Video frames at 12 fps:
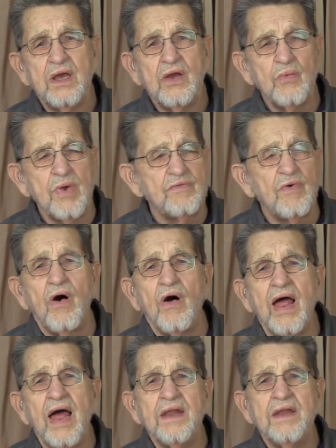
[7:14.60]
We've all
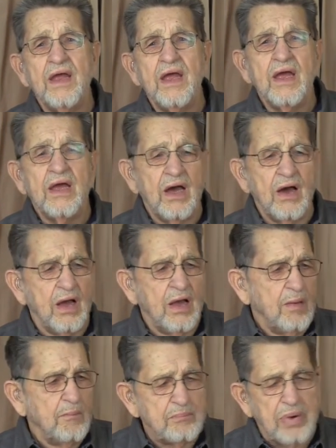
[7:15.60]
had
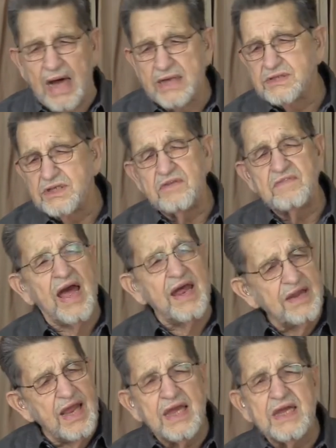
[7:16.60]
positive and
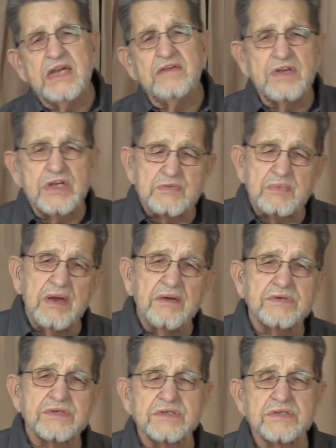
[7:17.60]
negative
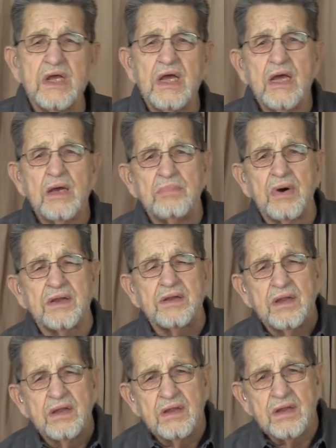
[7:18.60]
experiences. But
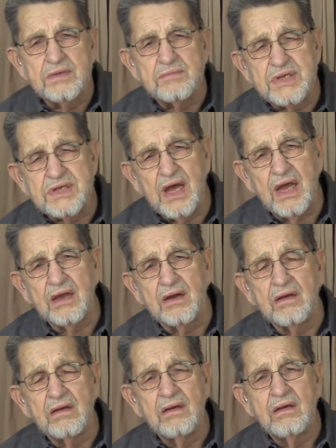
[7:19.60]
let me tell you,
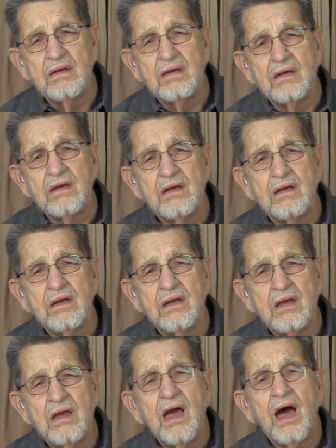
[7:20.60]

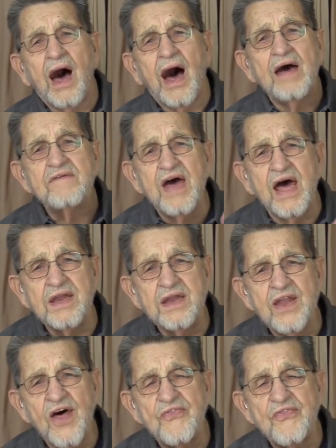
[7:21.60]
I've had
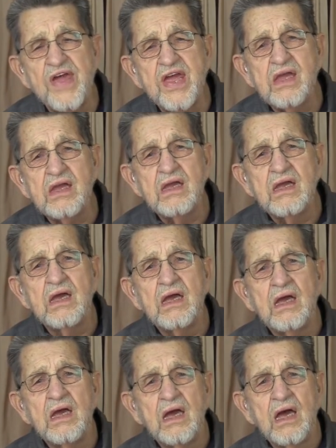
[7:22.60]
nothing
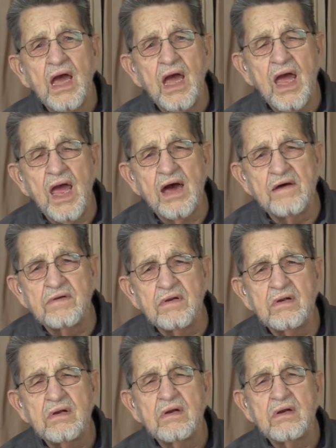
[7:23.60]

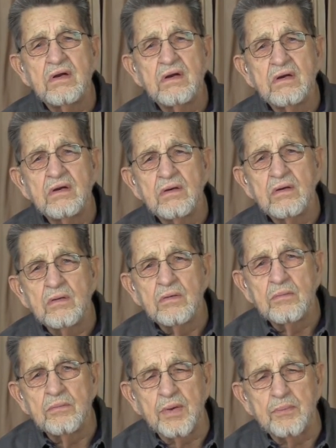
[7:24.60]
ever
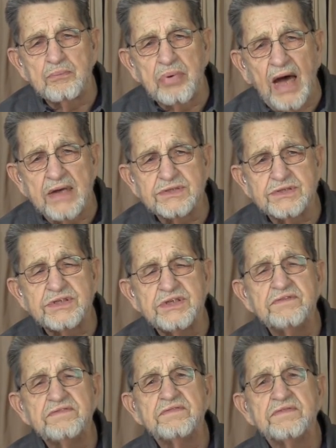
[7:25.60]
but positive